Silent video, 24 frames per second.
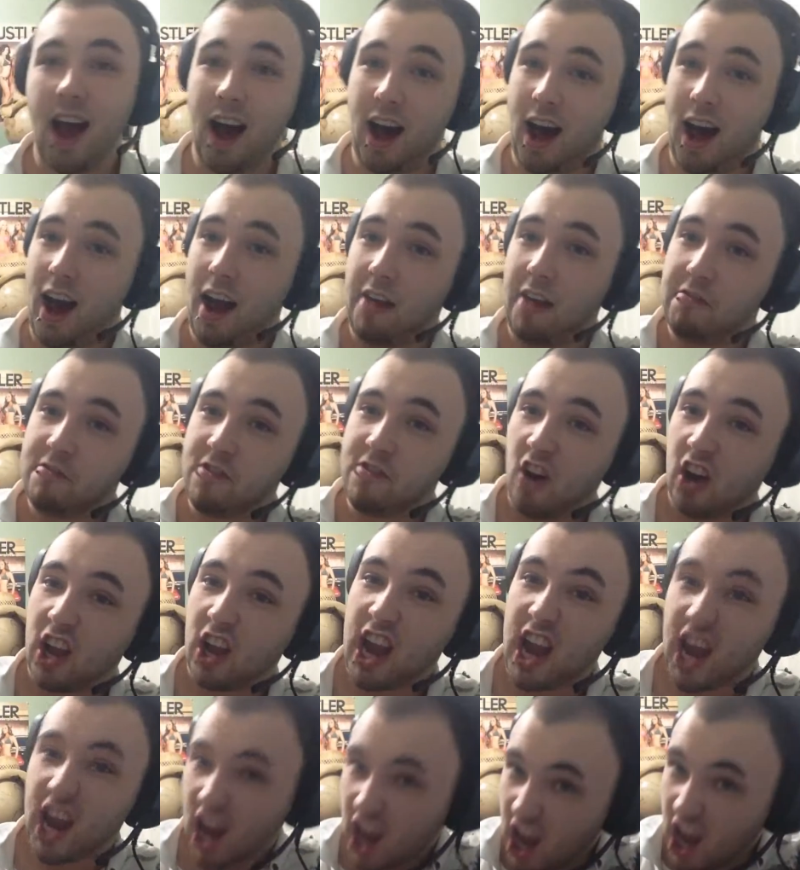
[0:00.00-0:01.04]
I
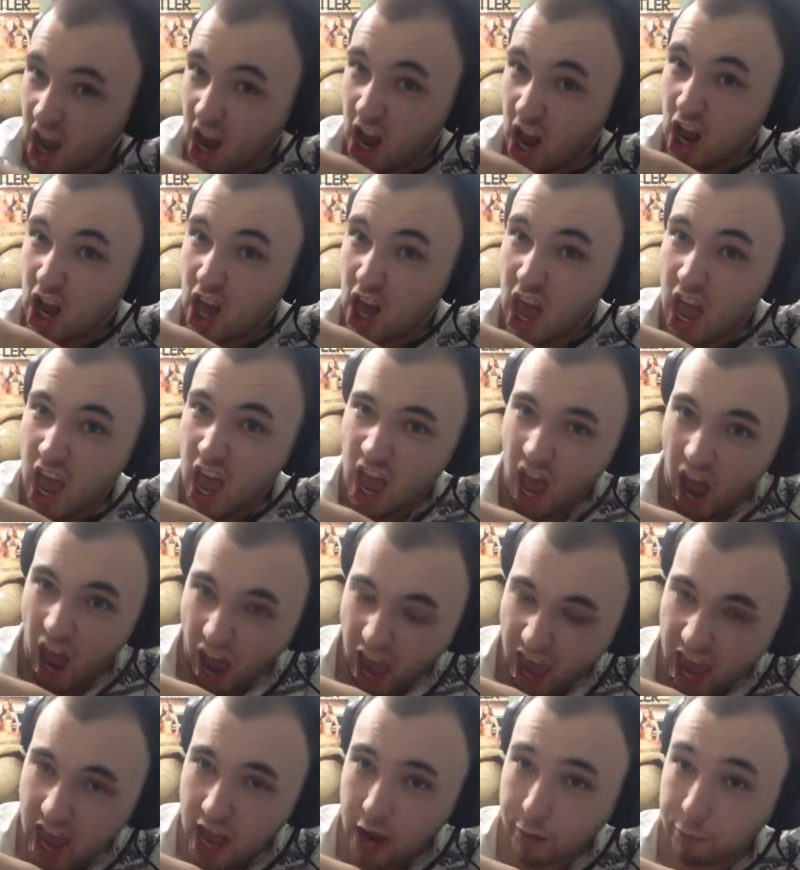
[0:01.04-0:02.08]
fucking
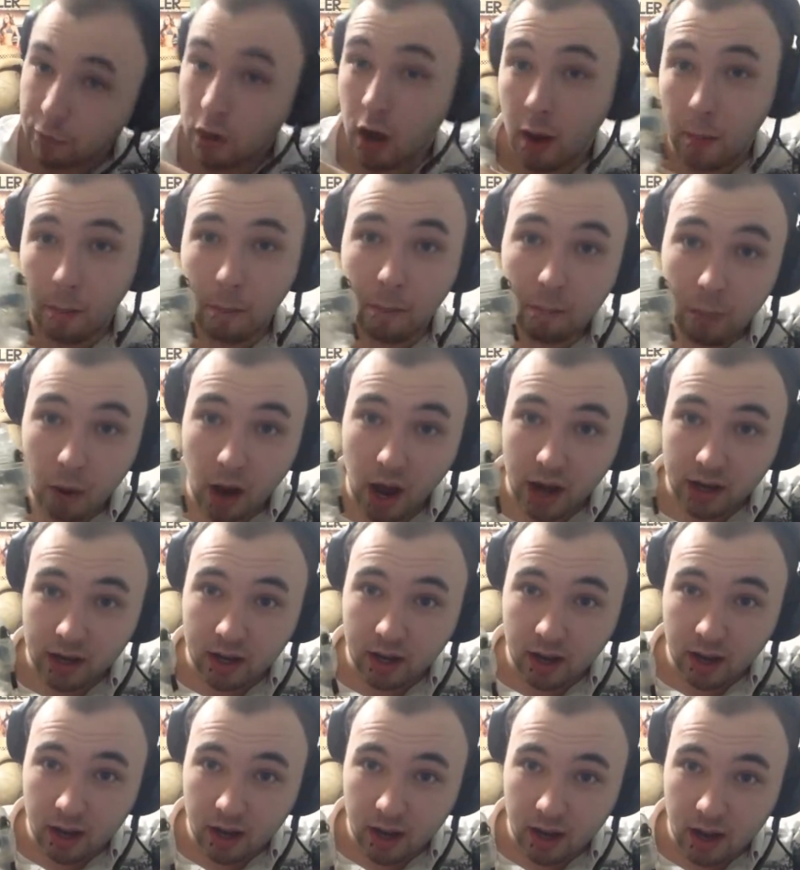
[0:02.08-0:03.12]
aimed, but
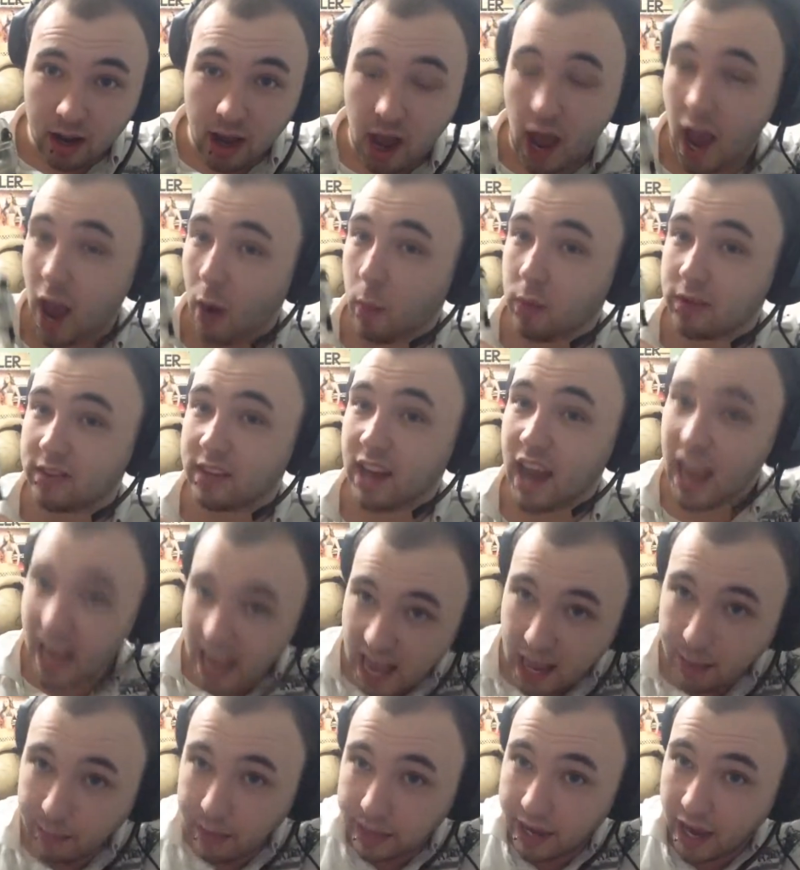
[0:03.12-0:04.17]
I wasn't
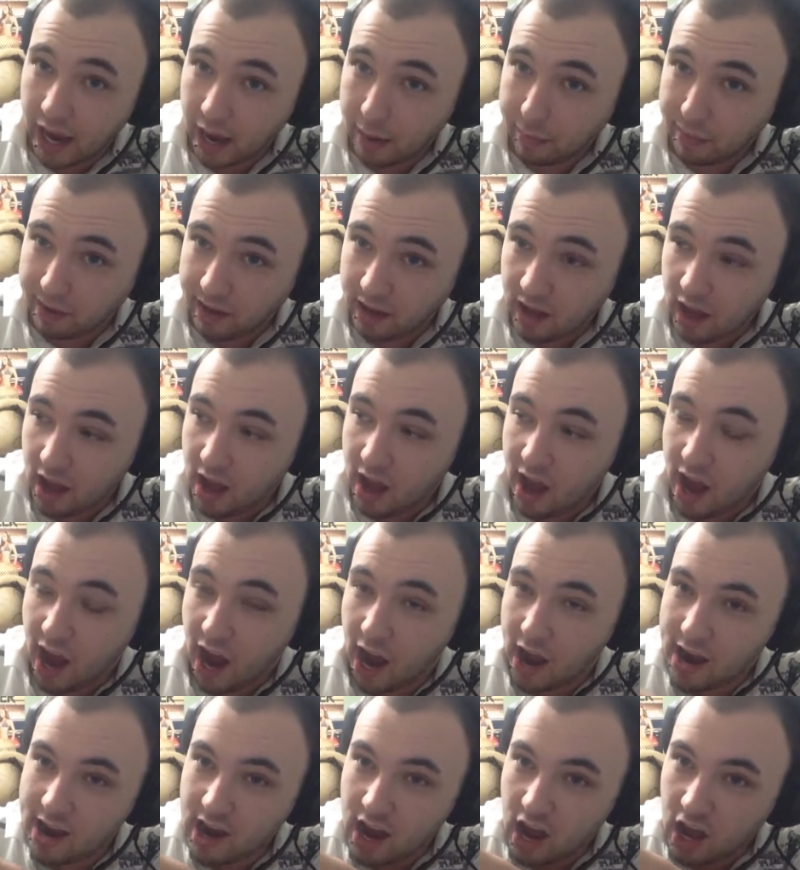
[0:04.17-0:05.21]
aiming.
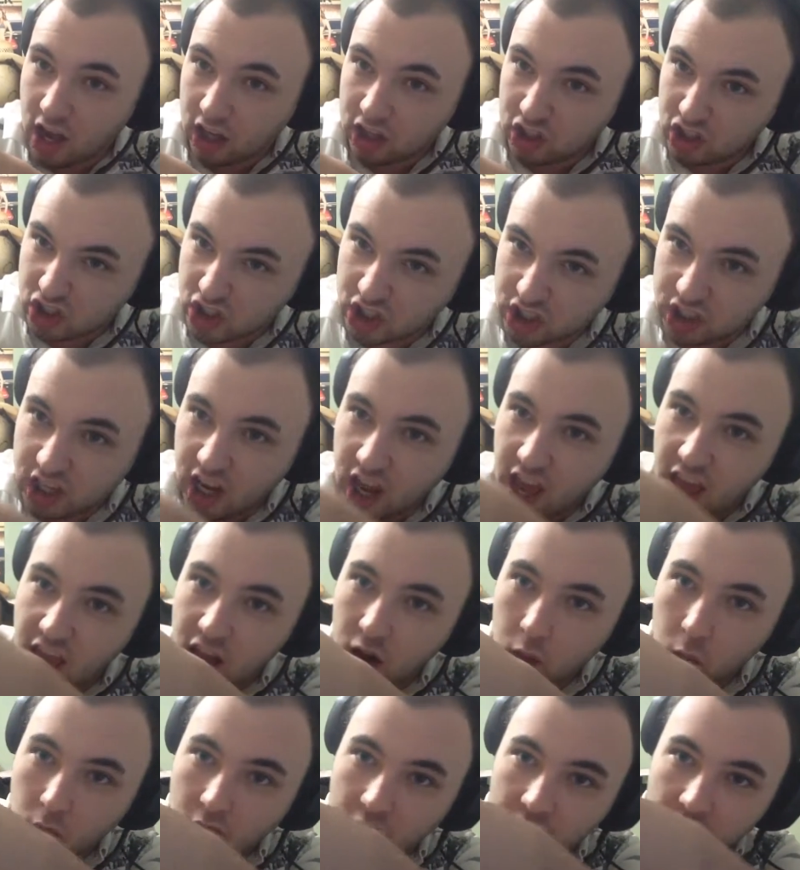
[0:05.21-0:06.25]
I just
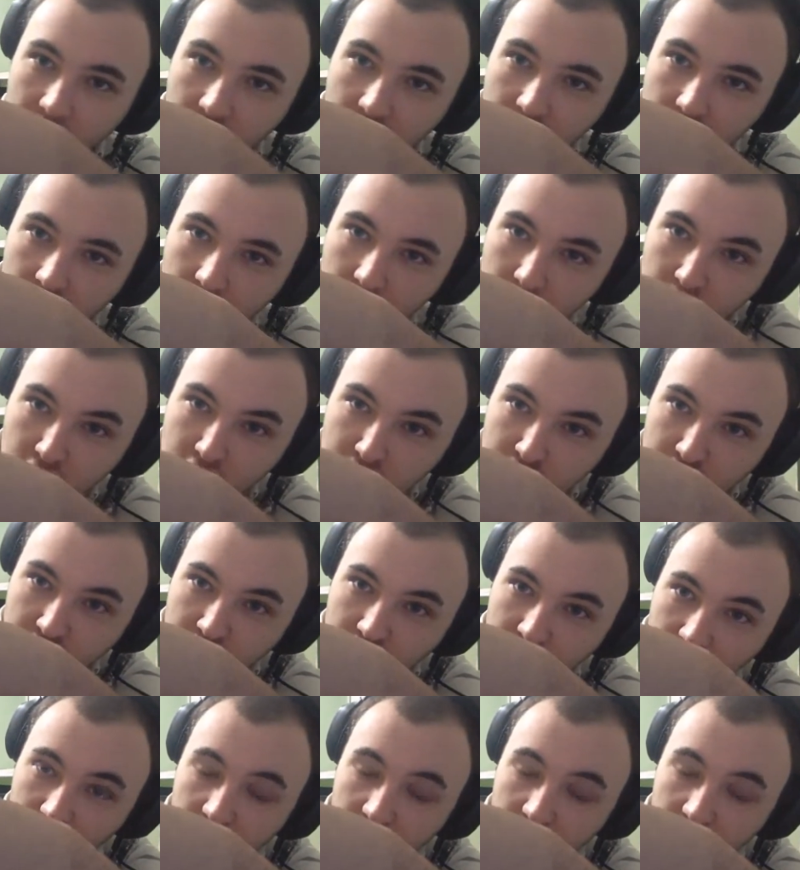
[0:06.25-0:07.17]
went, ugh.